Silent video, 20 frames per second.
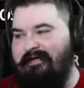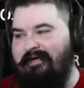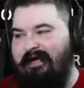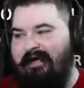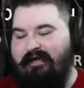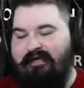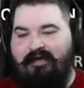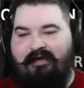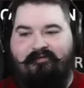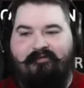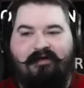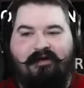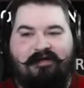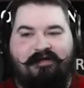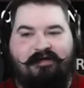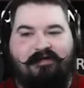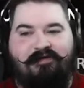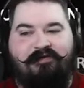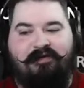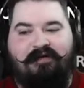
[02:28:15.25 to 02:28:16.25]
I never got
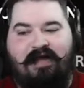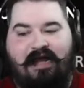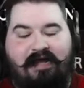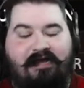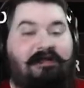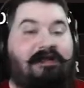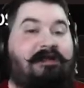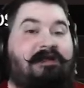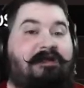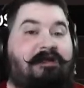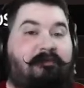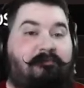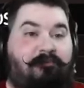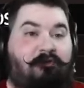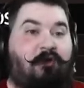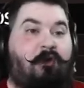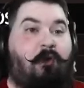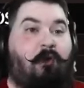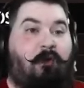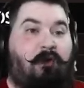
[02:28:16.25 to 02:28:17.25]
to do it. I did get the
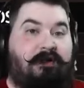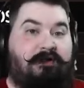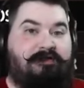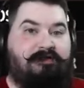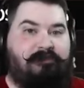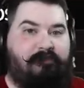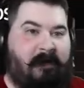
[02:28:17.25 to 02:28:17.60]
book once